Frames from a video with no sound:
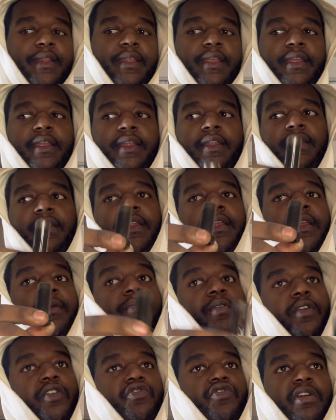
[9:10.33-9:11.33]
it, then
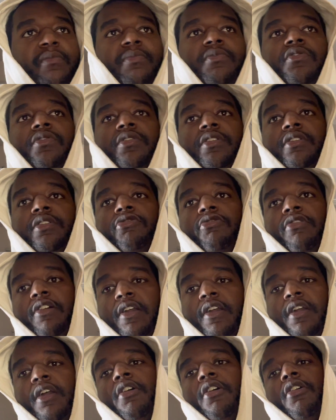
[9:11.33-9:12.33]
put a drop of oil,
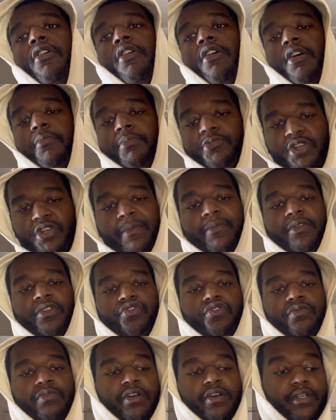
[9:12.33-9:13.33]
a drop of
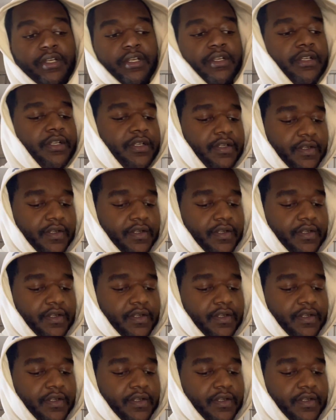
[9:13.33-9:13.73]
lube on there,